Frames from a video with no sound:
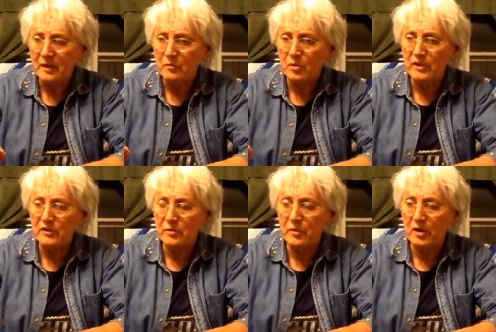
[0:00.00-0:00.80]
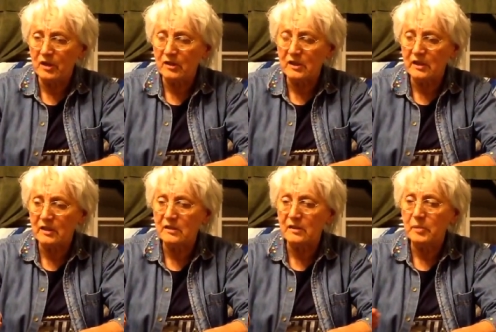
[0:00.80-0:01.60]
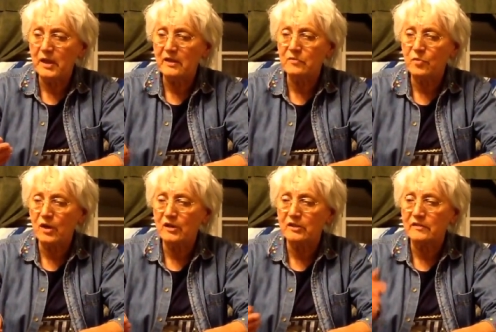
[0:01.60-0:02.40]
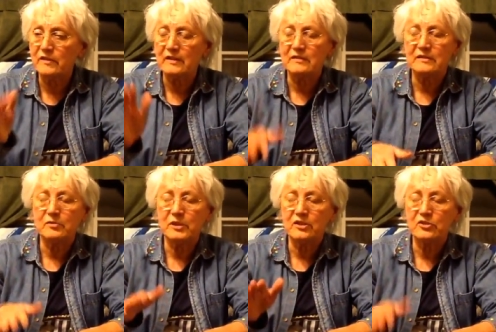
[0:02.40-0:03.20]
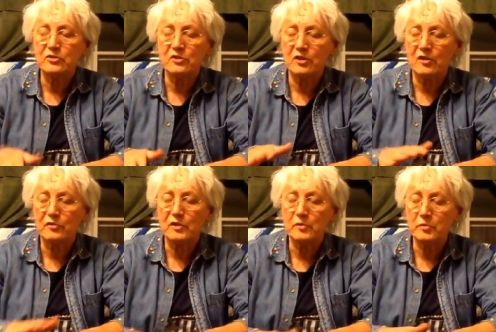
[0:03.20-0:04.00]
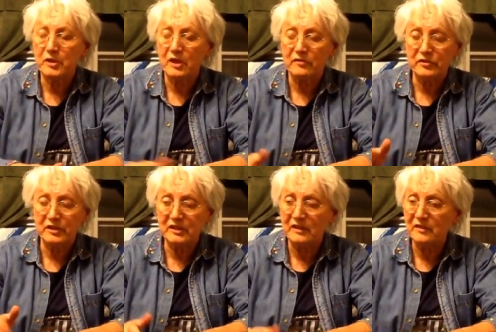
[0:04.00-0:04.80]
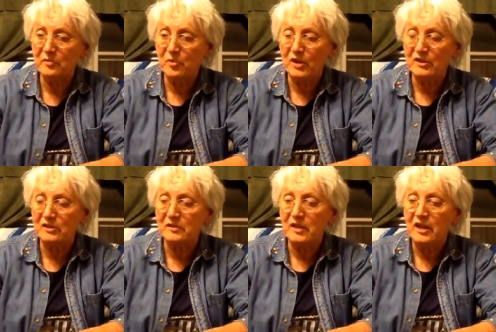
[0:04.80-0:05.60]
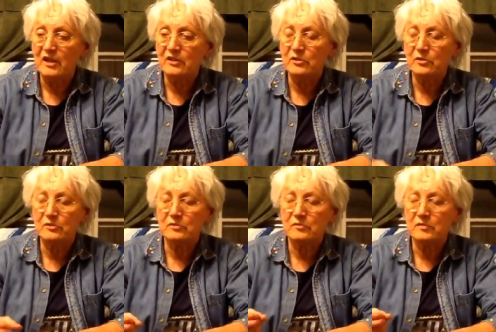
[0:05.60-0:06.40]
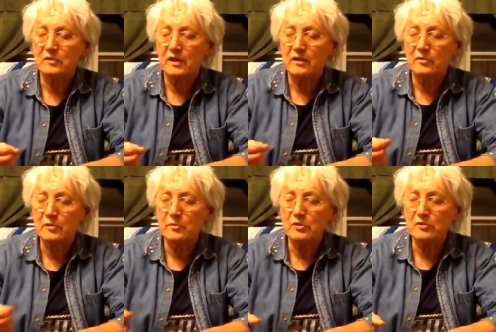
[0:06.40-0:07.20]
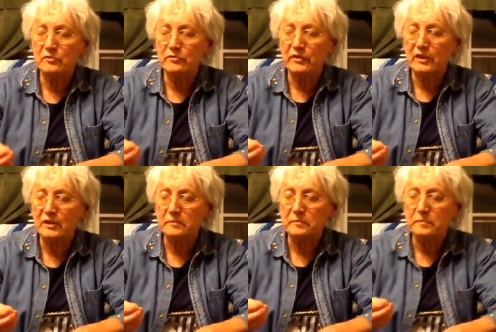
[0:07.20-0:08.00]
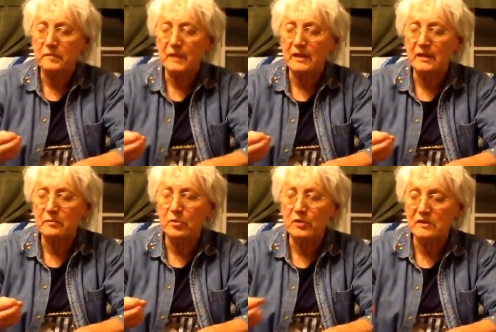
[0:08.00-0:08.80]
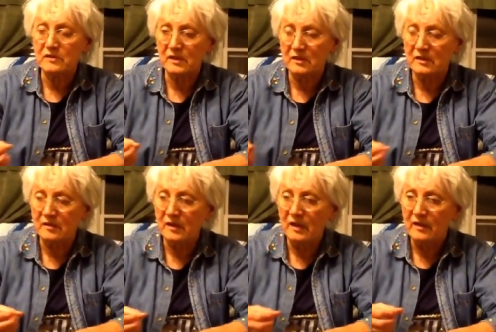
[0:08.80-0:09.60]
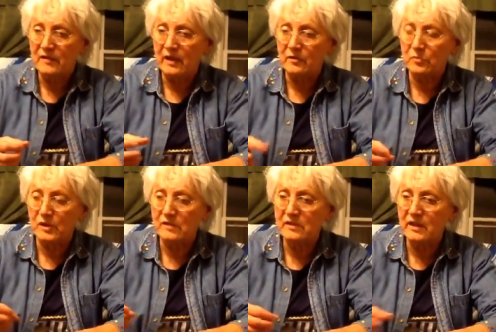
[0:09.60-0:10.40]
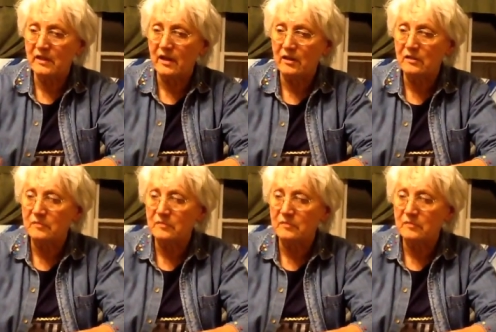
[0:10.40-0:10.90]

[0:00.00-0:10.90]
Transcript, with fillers: boil the bark in a pan of water and then when it cooled off we would put our foot in the water to remove uh, the poison that was in our